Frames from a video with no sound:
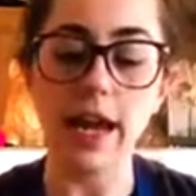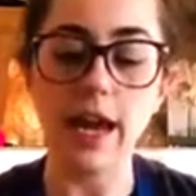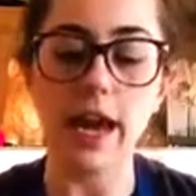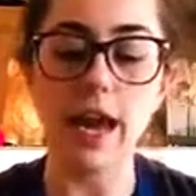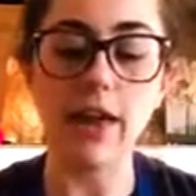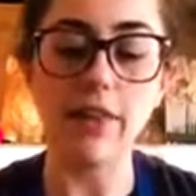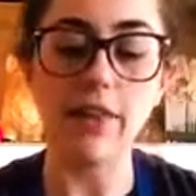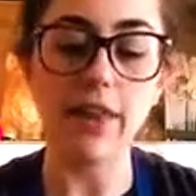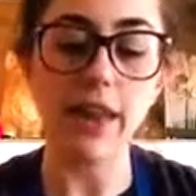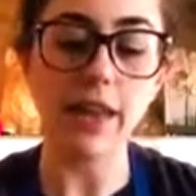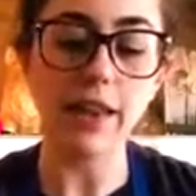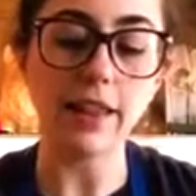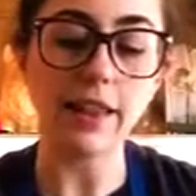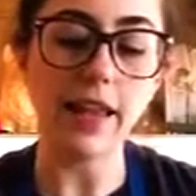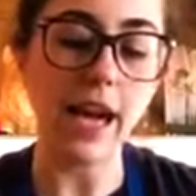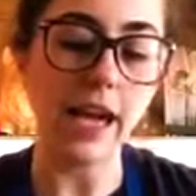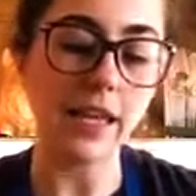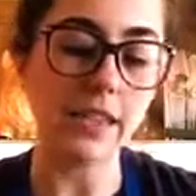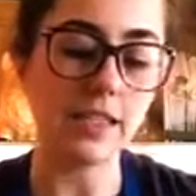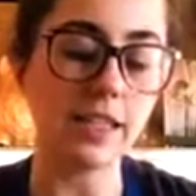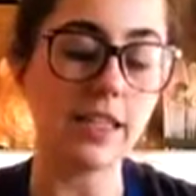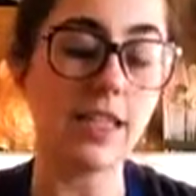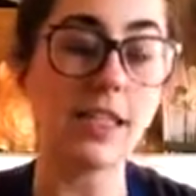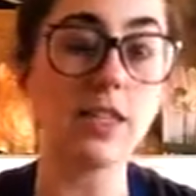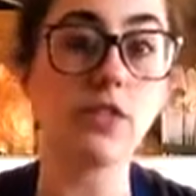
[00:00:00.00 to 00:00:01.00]
And then
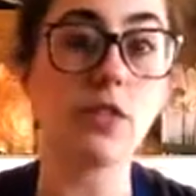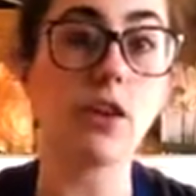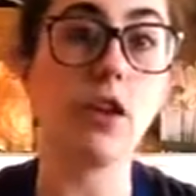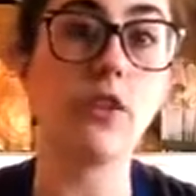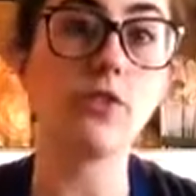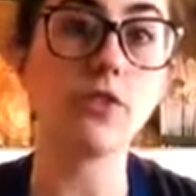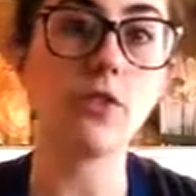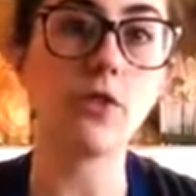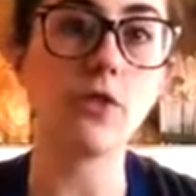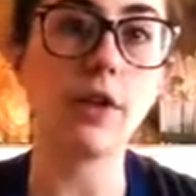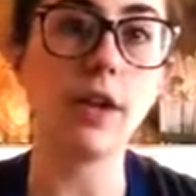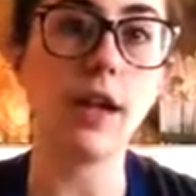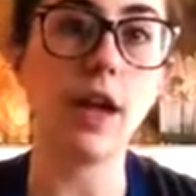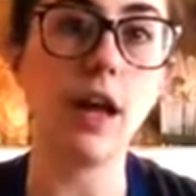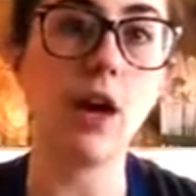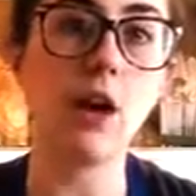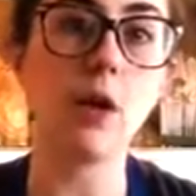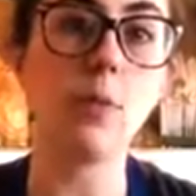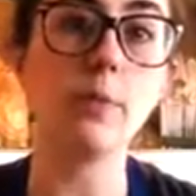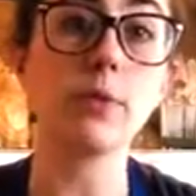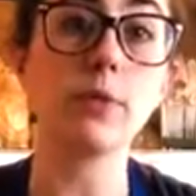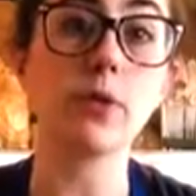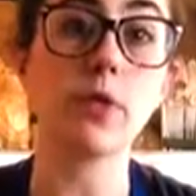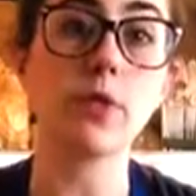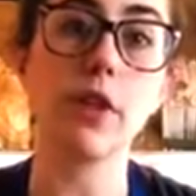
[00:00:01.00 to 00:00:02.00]
lastly, it's also going to
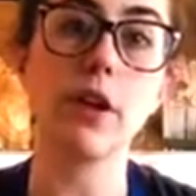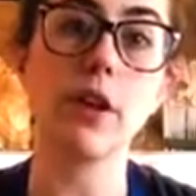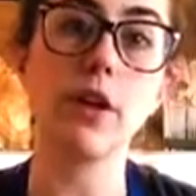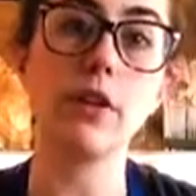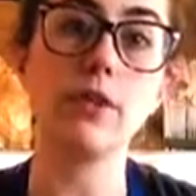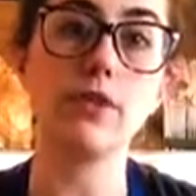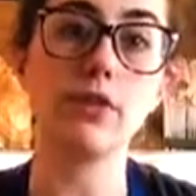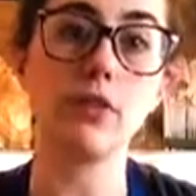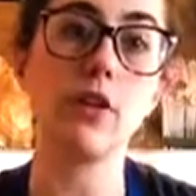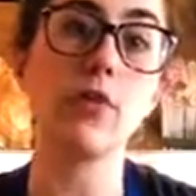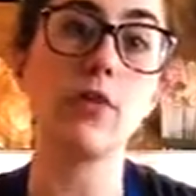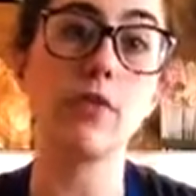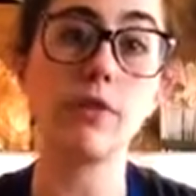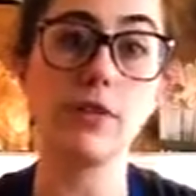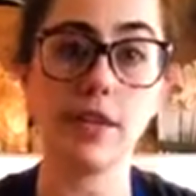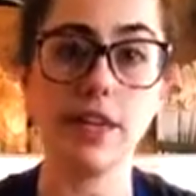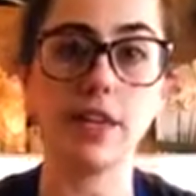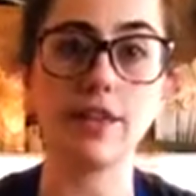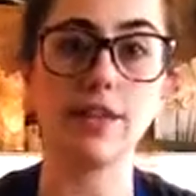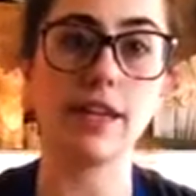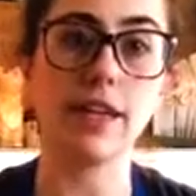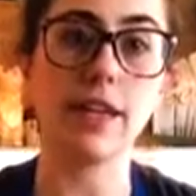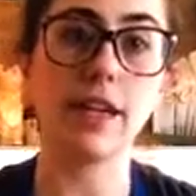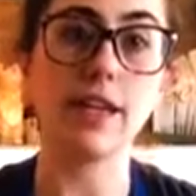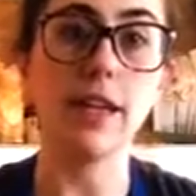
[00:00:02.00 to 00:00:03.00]
help so that
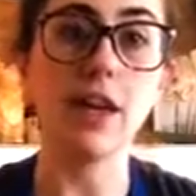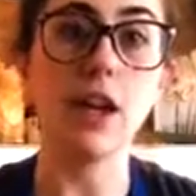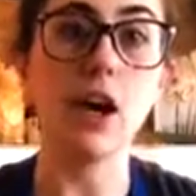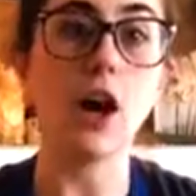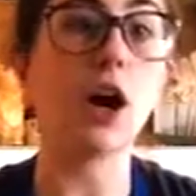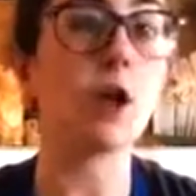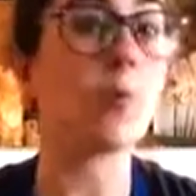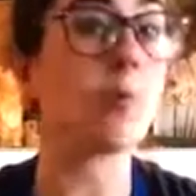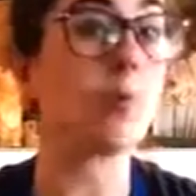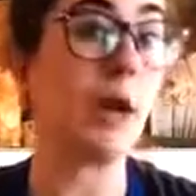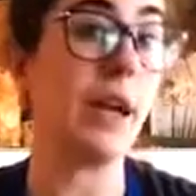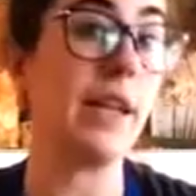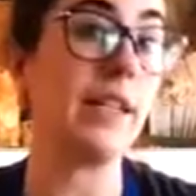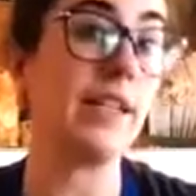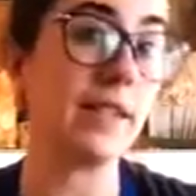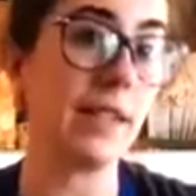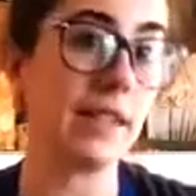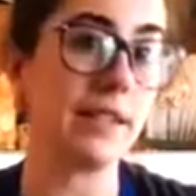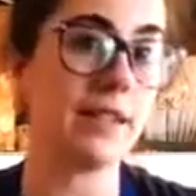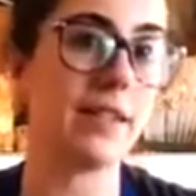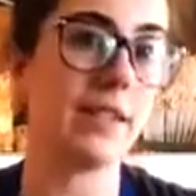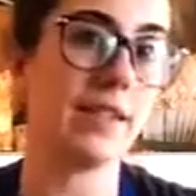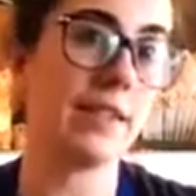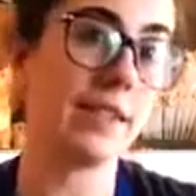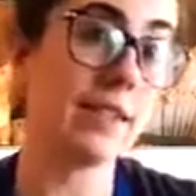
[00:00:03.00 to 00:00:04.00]
our bread
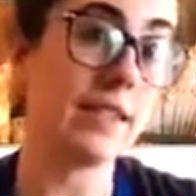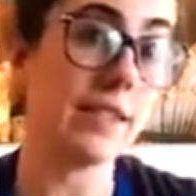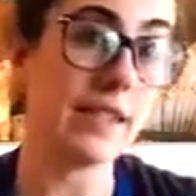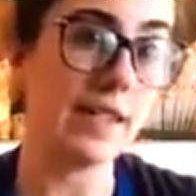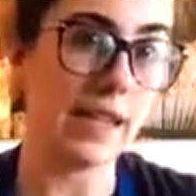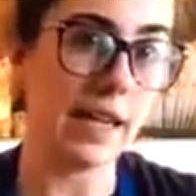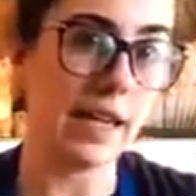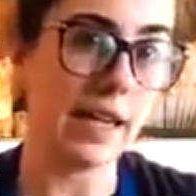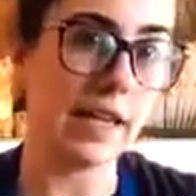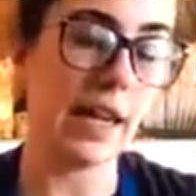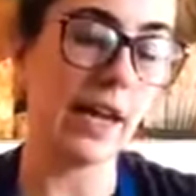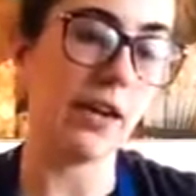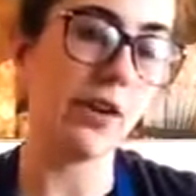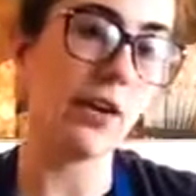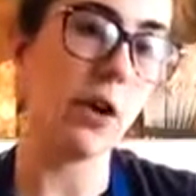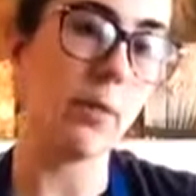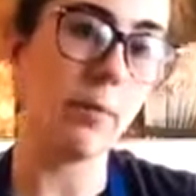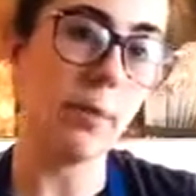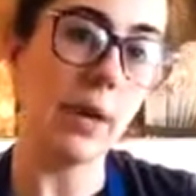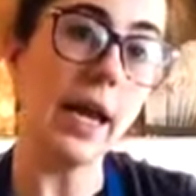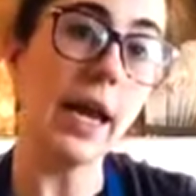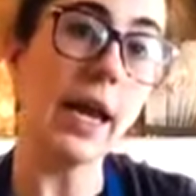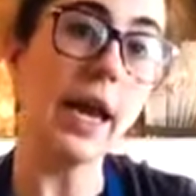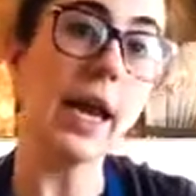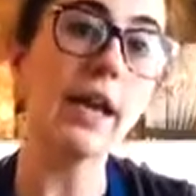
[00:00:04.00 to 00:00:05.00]
doesn't stick in our
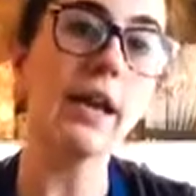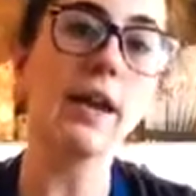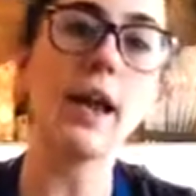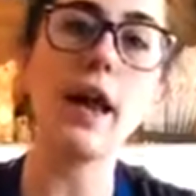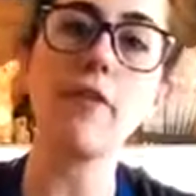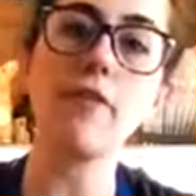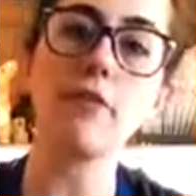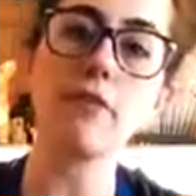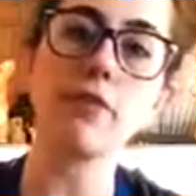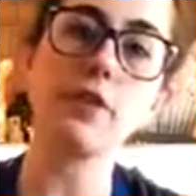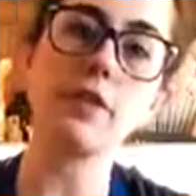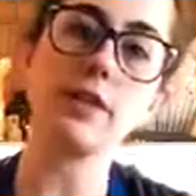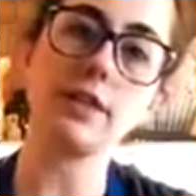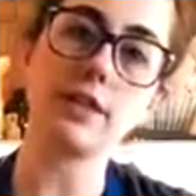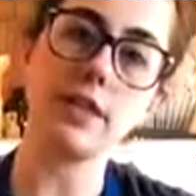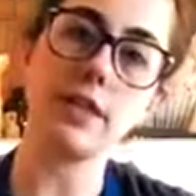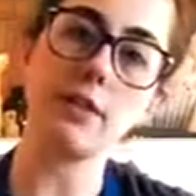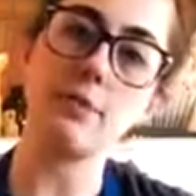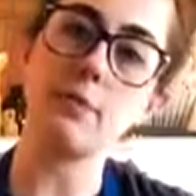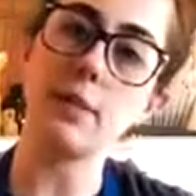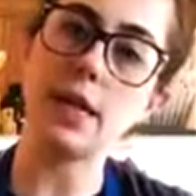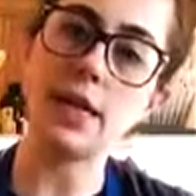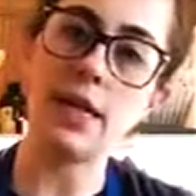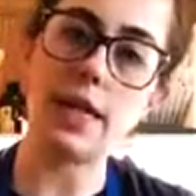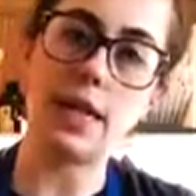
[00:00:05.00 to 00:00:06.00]
pan. After it's done
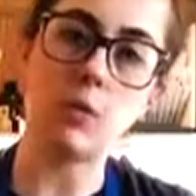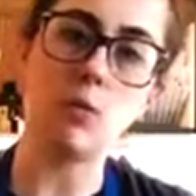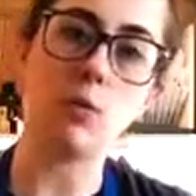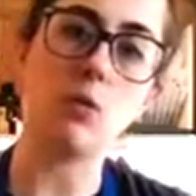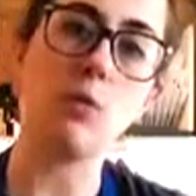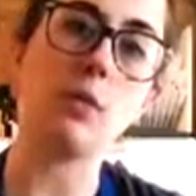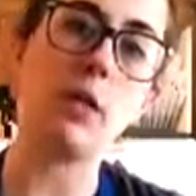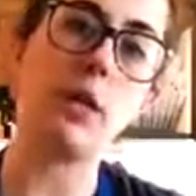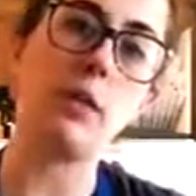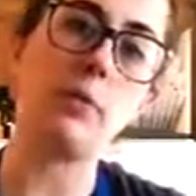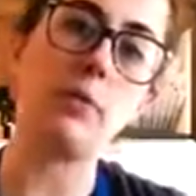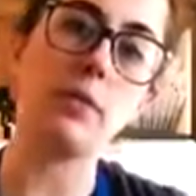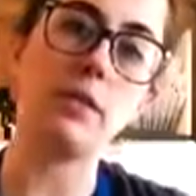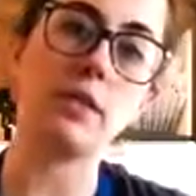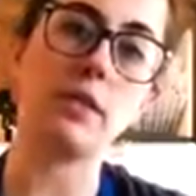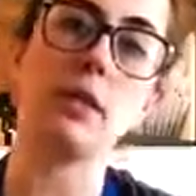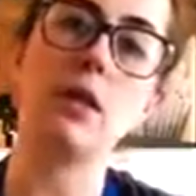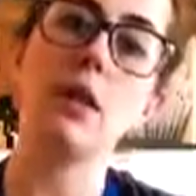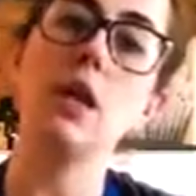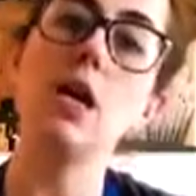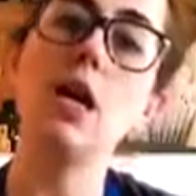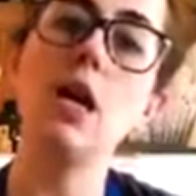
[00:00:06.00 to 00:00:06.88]
baking, we'll be able to